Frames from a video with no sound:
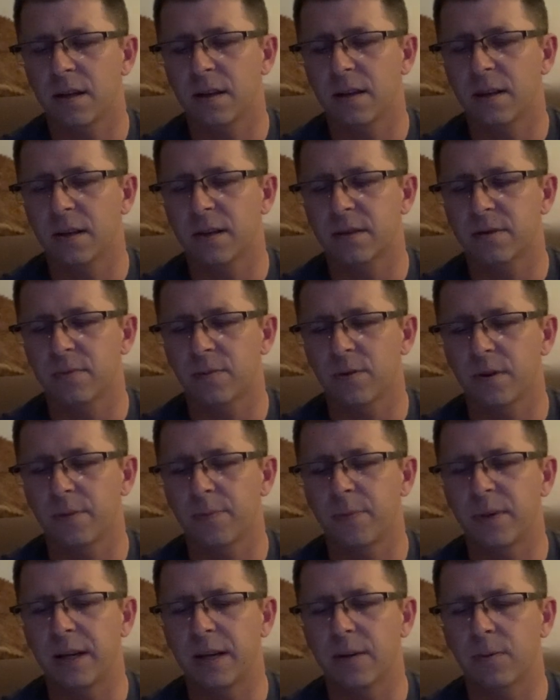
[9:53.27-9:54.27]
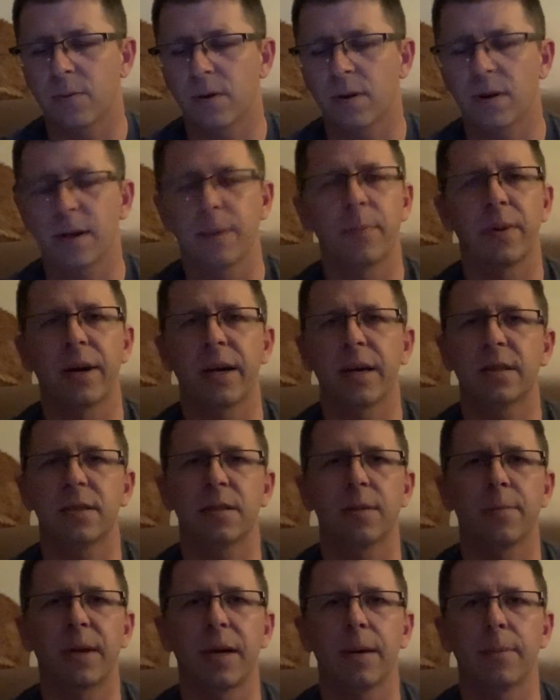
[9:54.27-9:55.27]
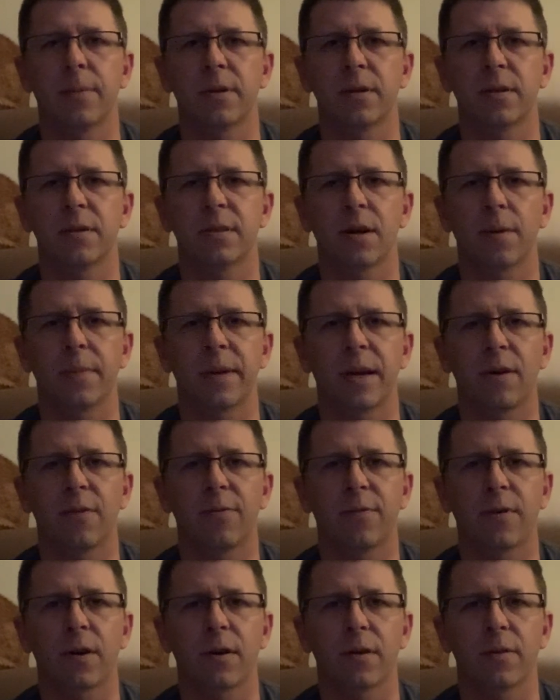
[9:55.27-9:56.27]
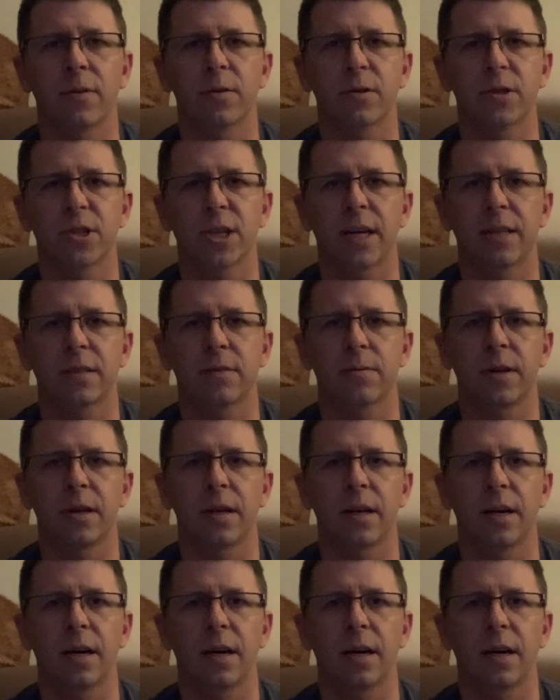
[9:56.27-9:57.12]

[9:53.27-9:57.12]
this would be really big to be able to tell me how far those shots went